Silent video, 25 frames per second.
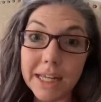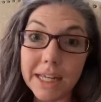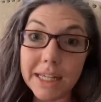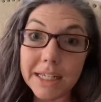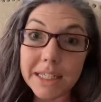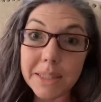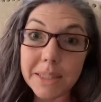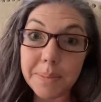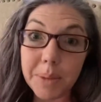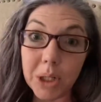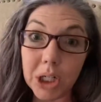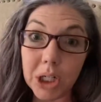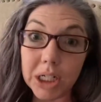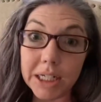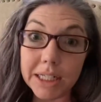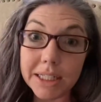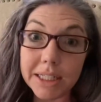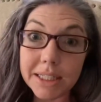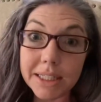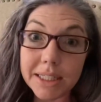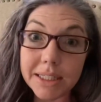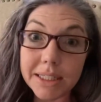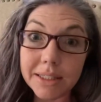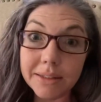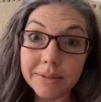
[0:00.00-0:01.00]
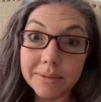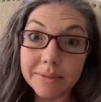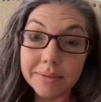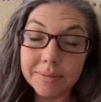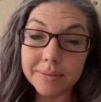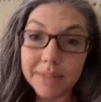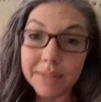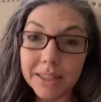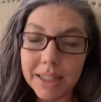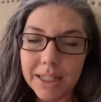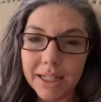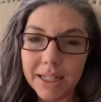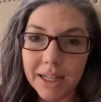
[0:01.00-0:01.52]
experience
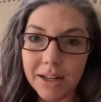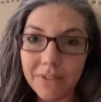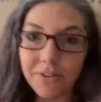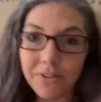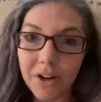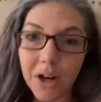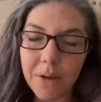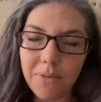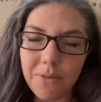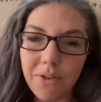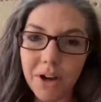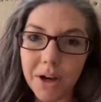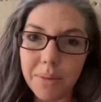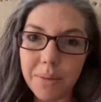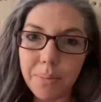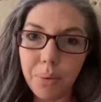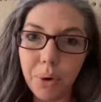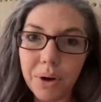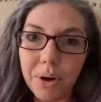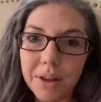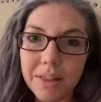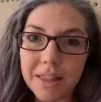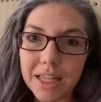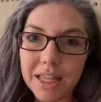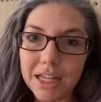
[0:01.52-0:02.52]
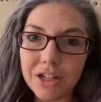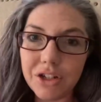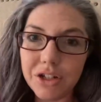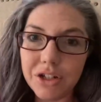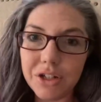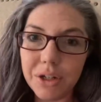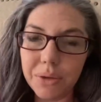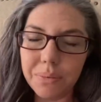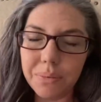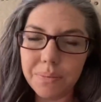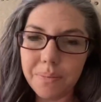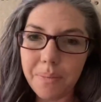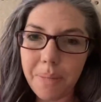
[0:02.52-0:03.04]
and very, very important thing to
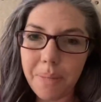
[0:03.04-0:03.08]
do.